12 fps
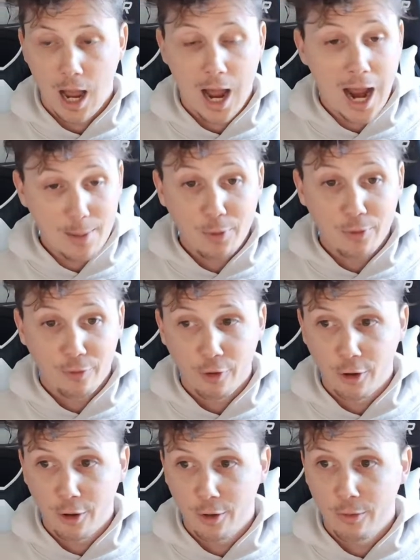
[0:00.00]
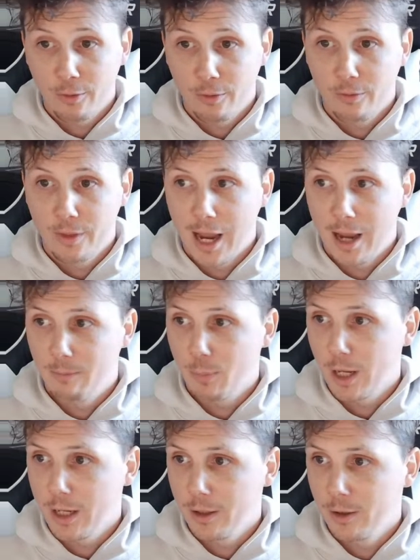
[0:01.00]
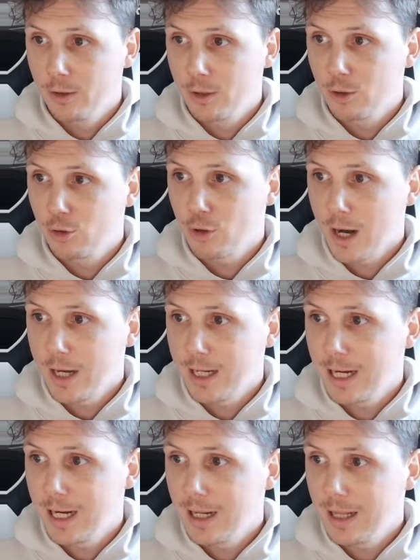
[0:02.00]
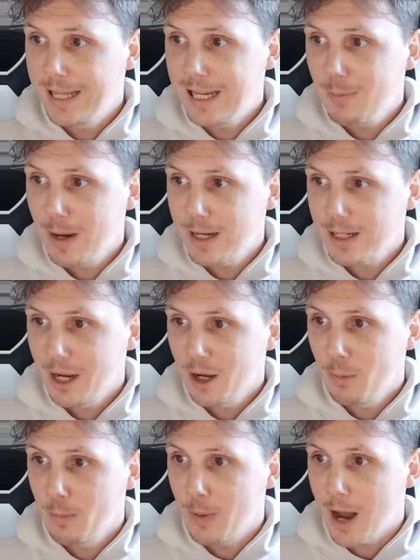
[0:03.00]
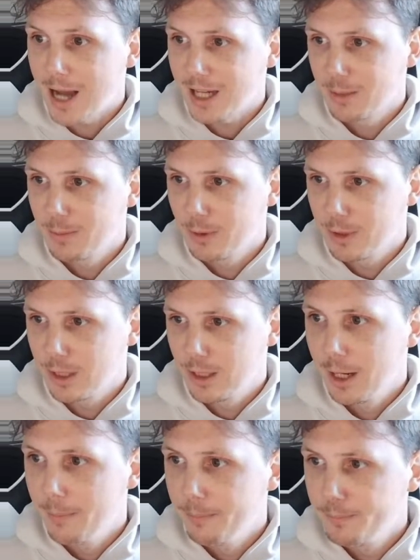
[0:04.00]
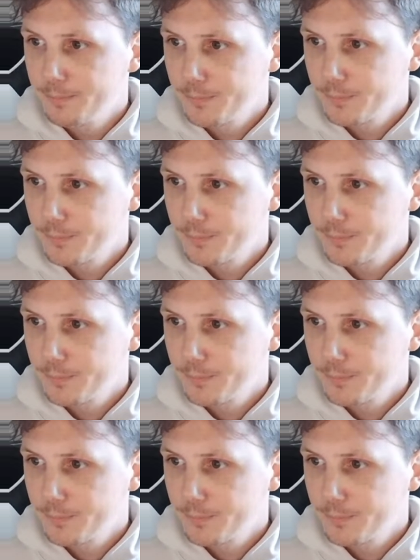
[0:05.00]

I prefer that players try to get the best help possible to them,